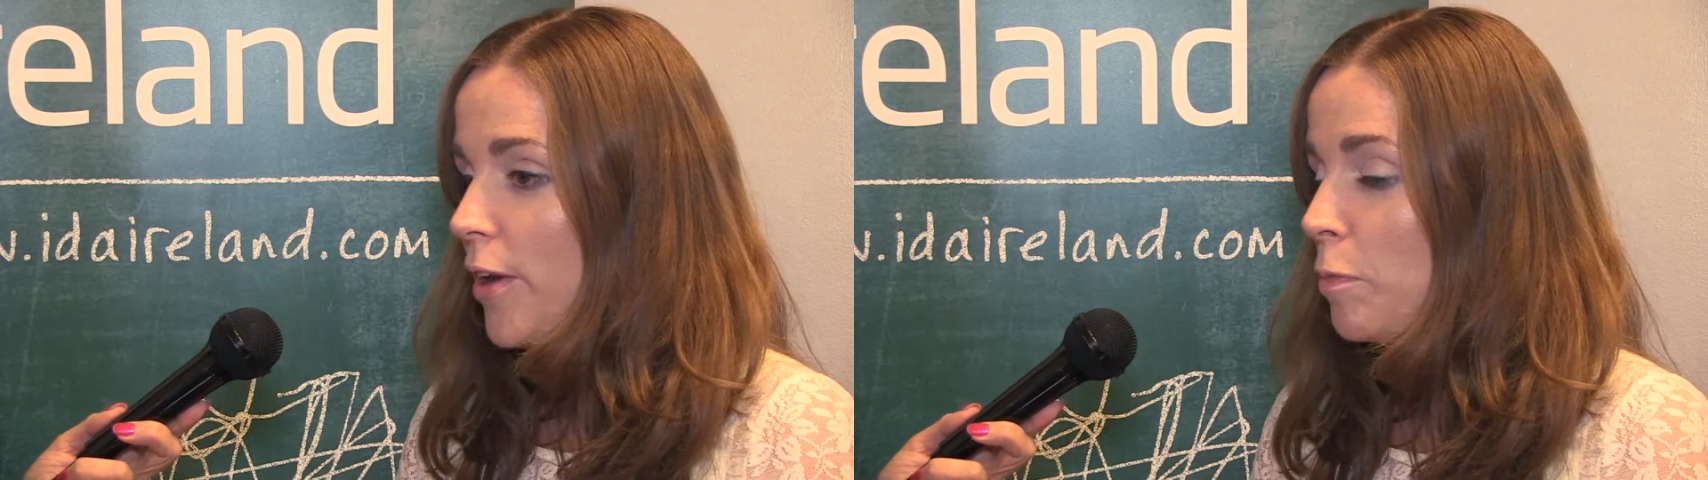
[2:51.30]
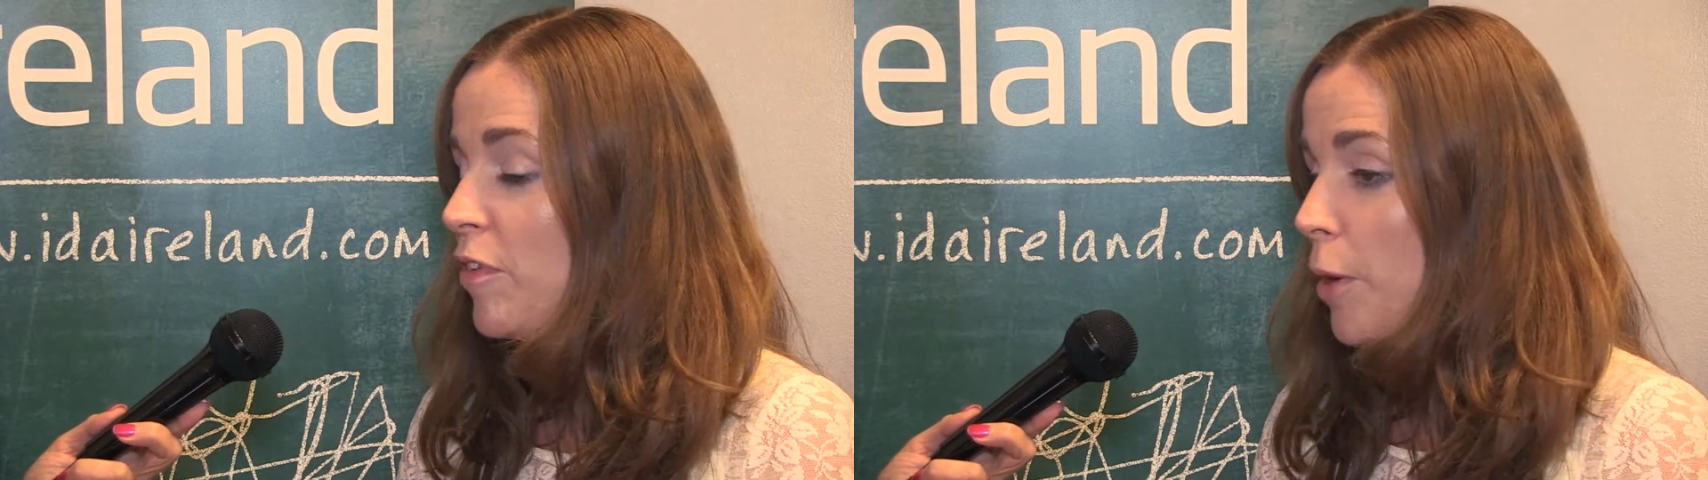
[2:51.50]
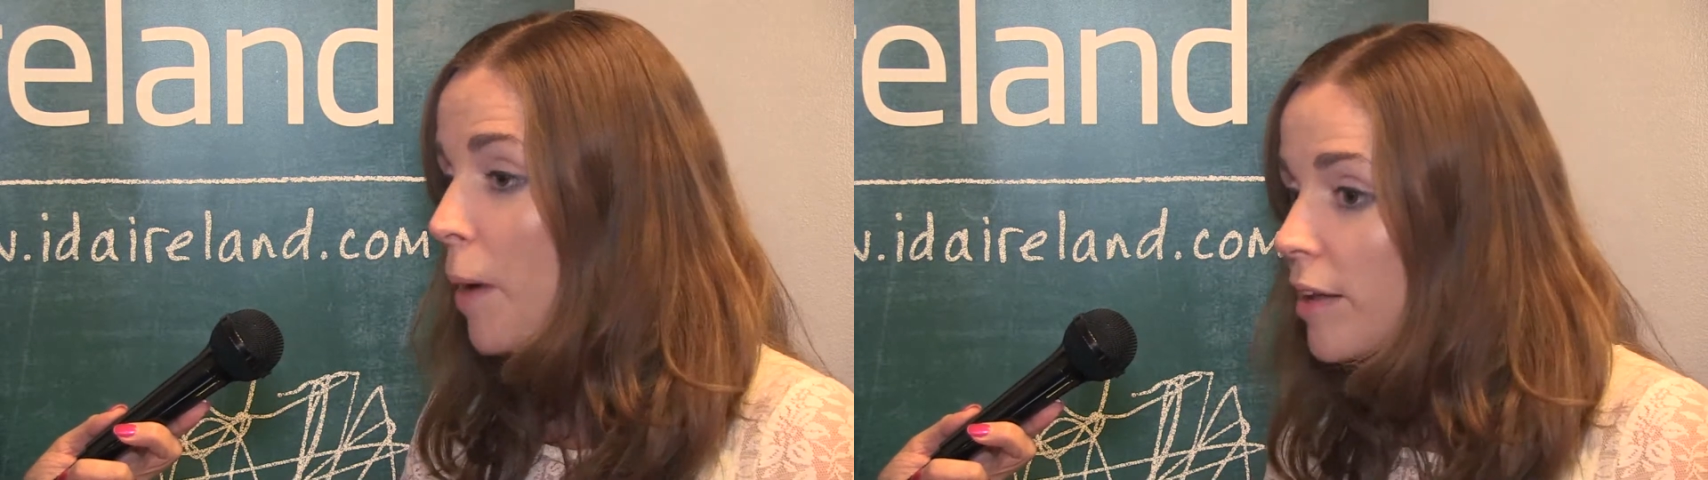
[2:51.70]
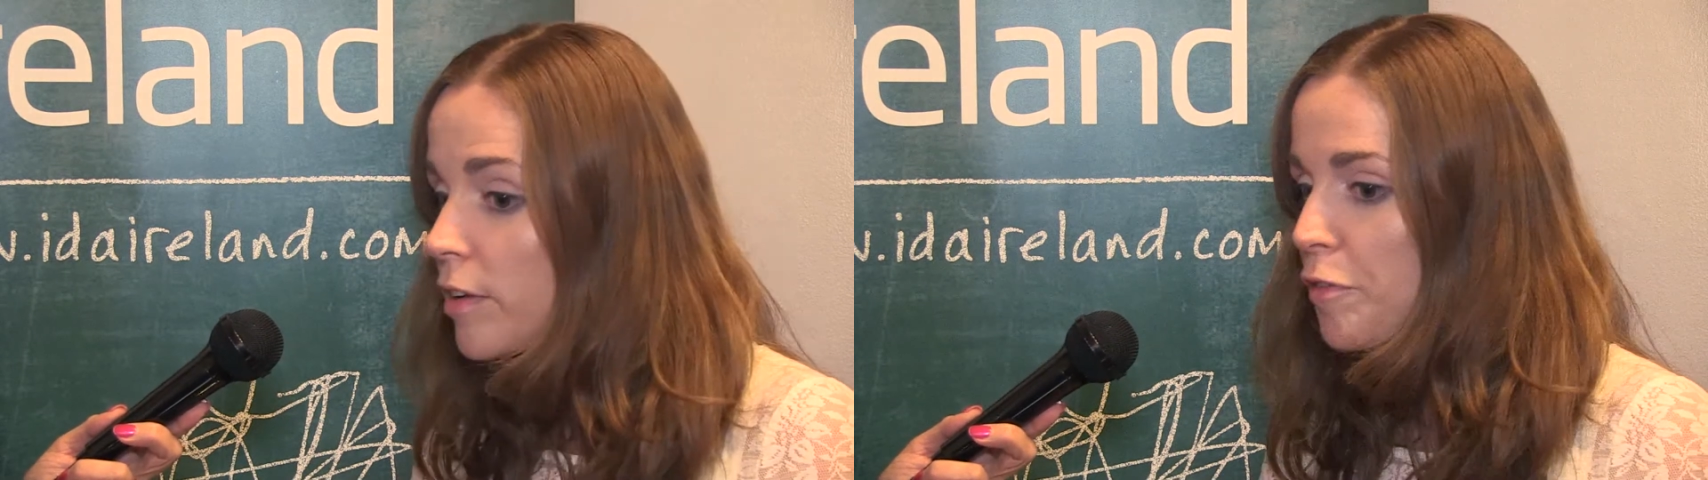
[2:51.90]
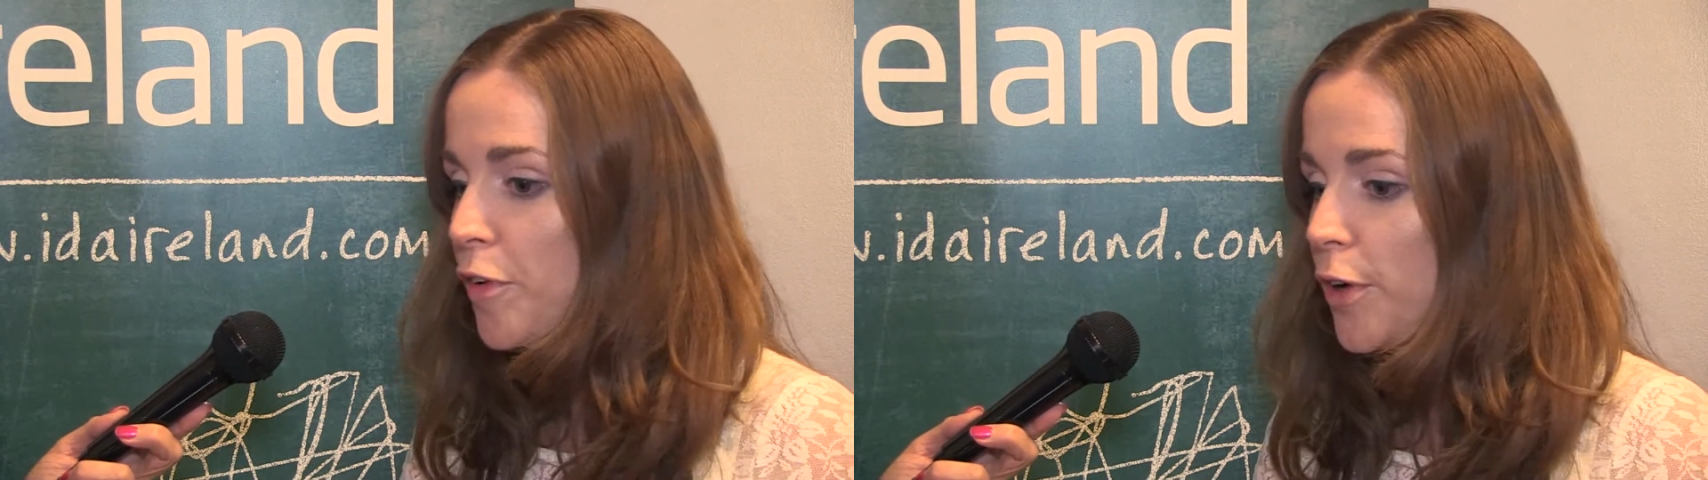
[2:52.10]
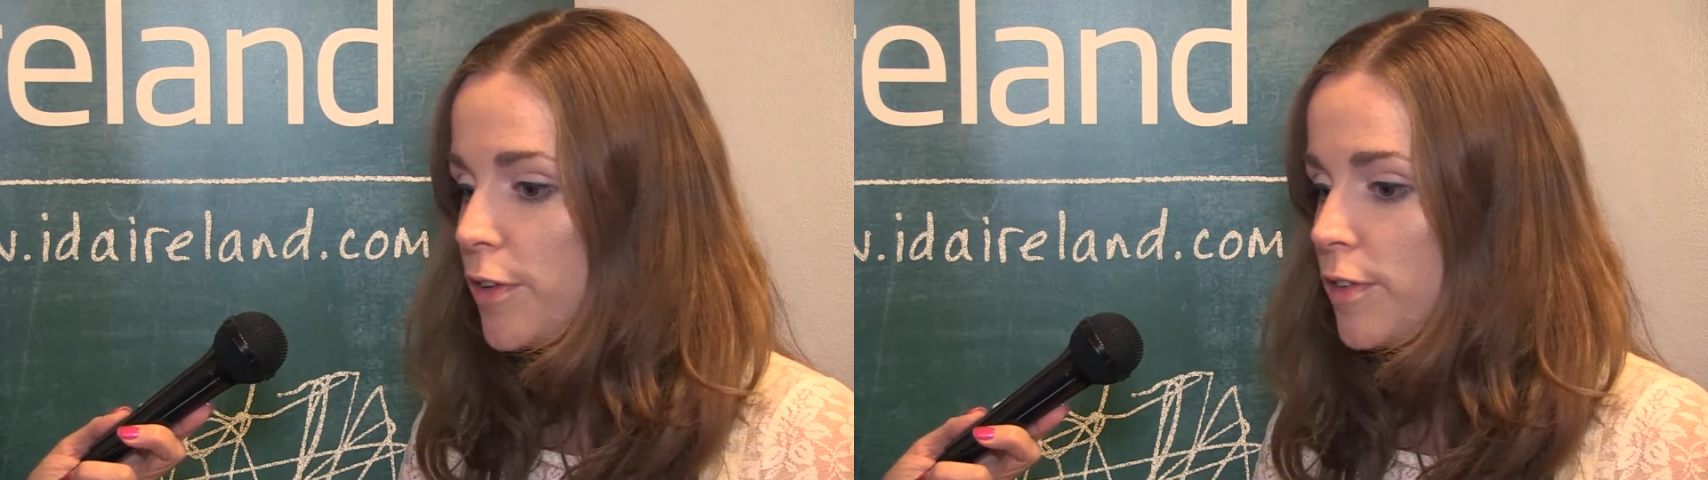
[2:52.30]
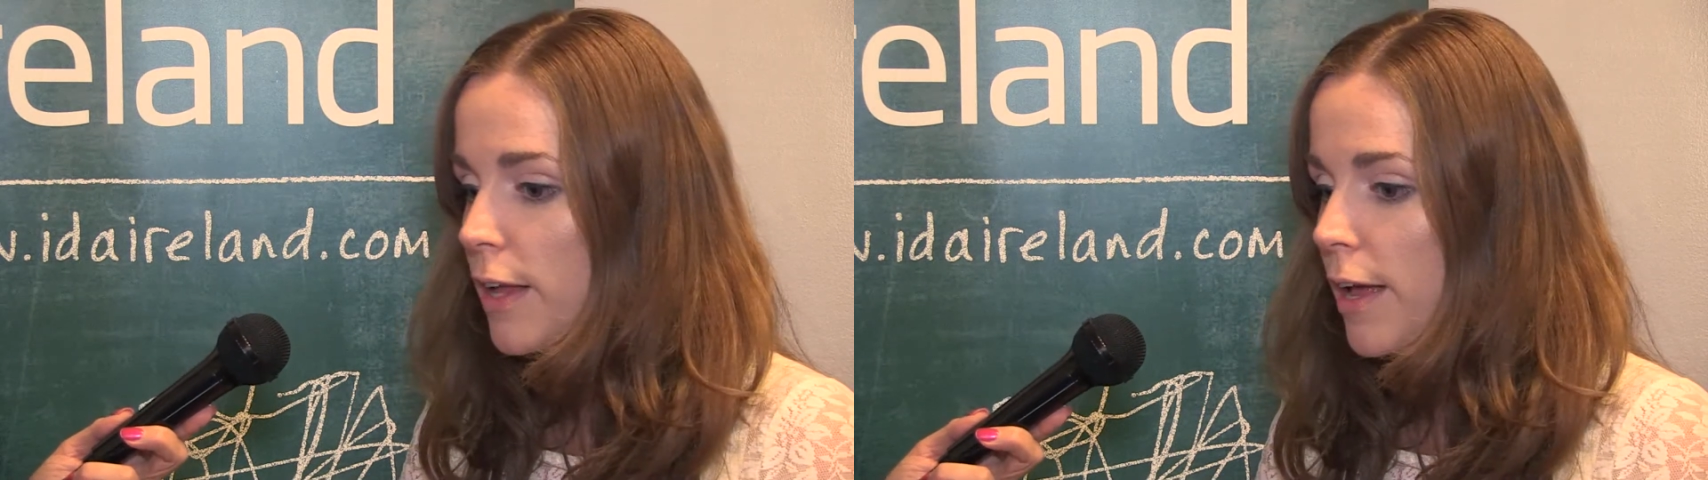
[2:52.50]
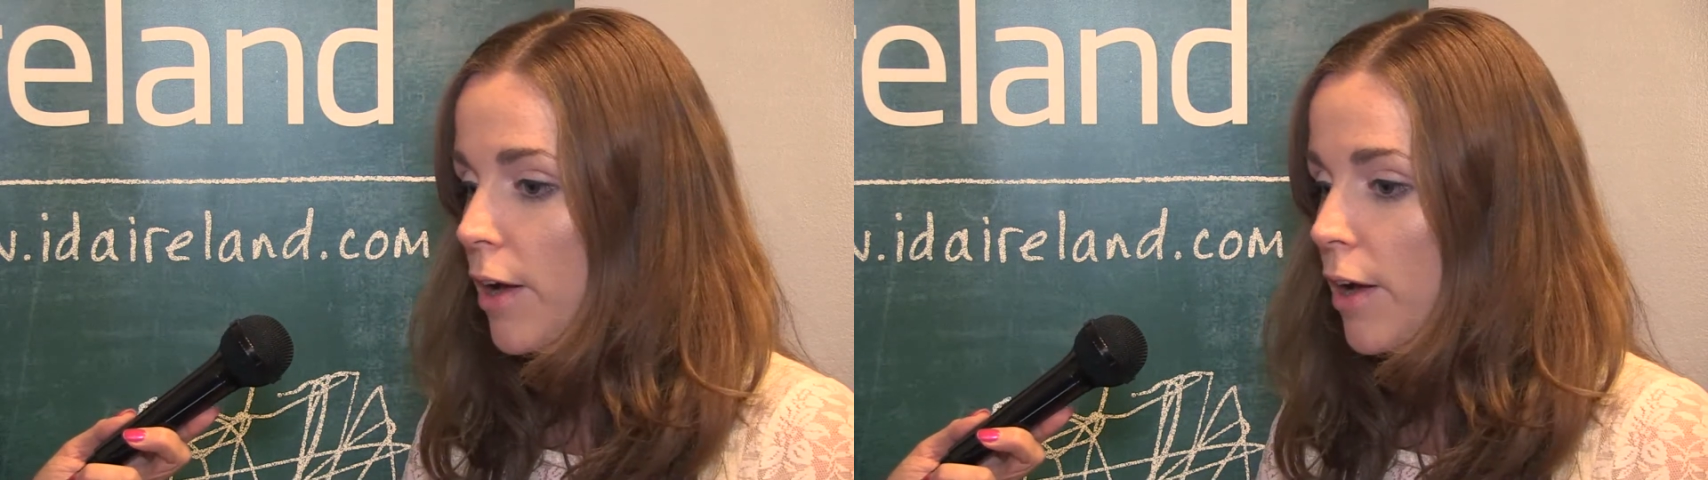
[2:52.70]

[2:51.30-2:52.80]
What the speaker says: been very positive for us,